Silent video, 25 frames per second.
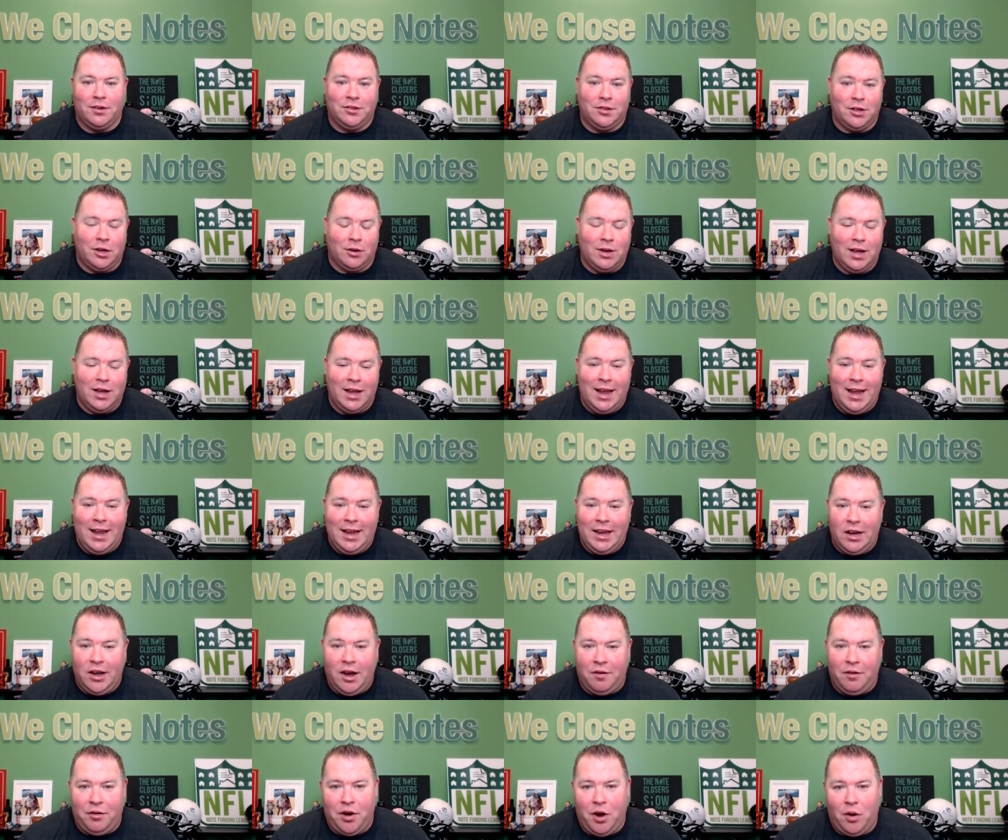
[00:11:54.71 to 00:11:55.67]
So
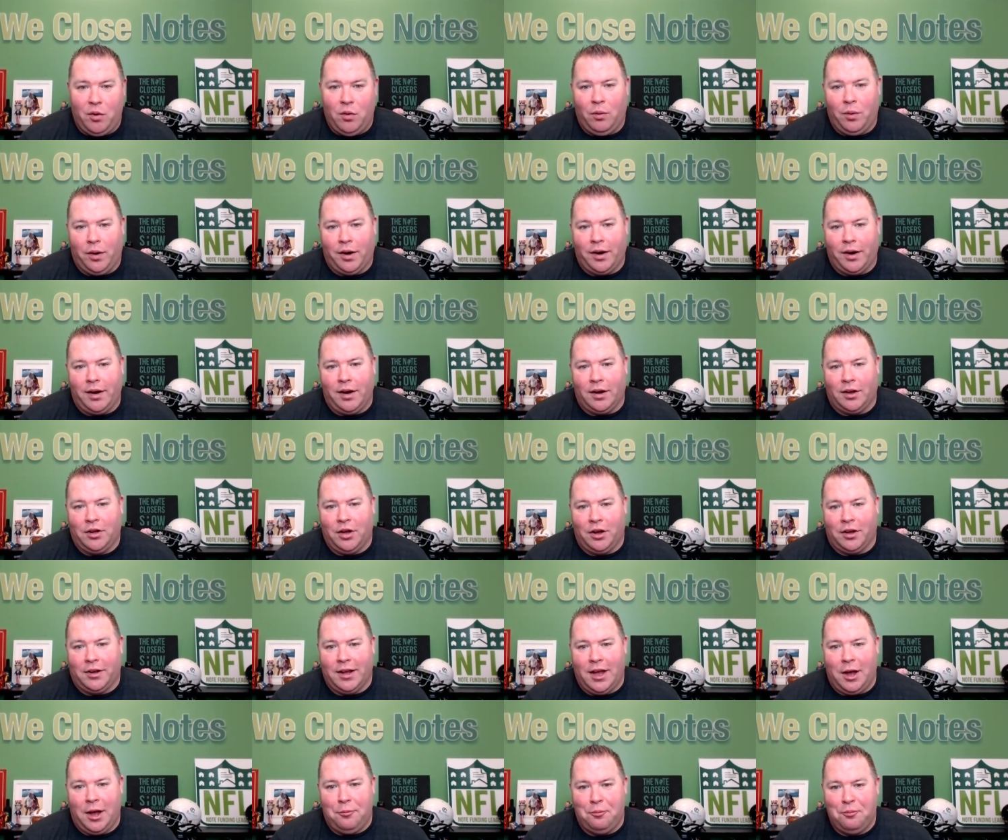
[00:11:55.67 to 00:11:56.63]
you never know what we're going to
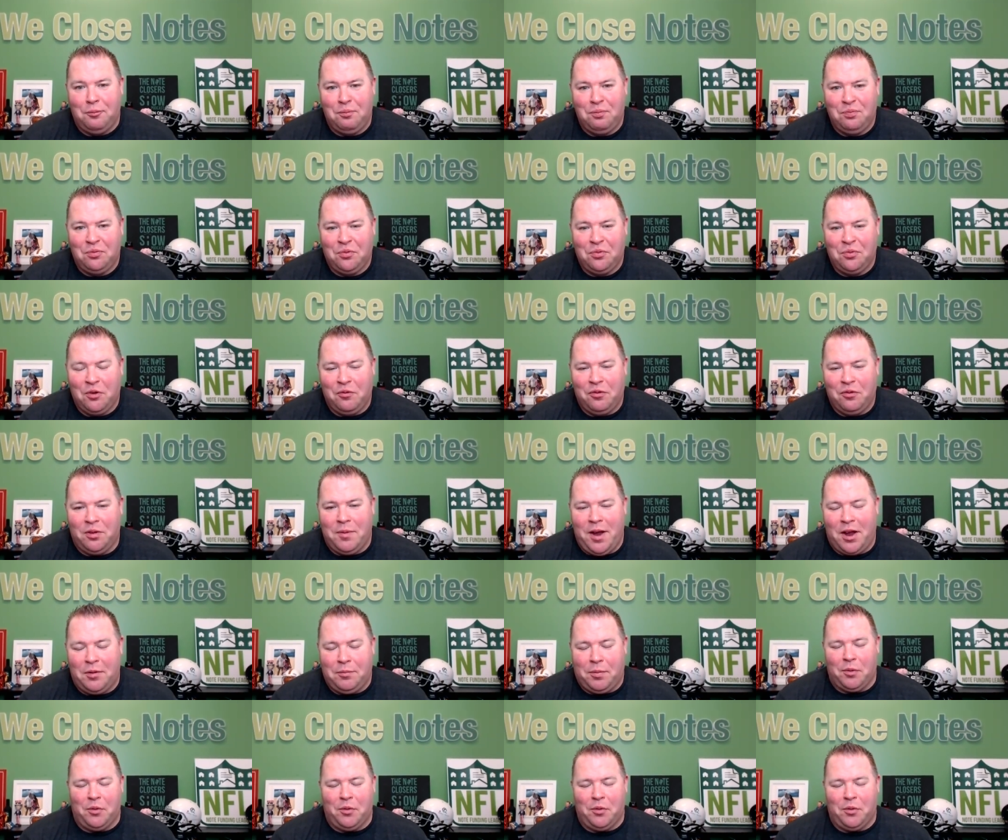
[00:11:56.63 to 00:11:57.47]
cook up for the map.